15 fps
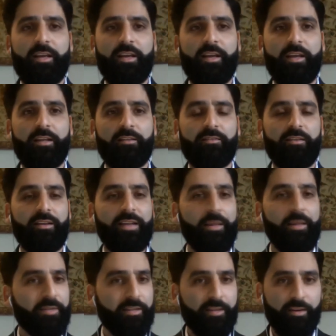It
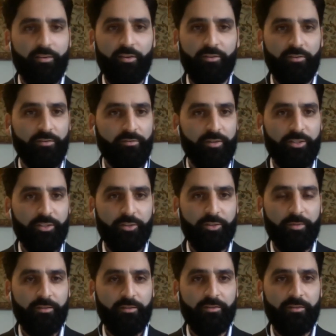limited Iran's
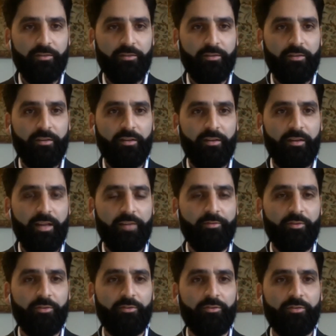enrichment
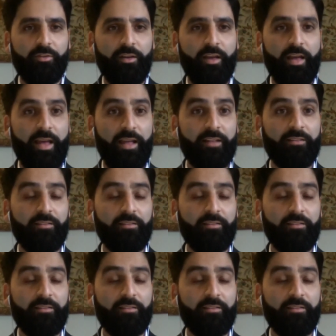levels and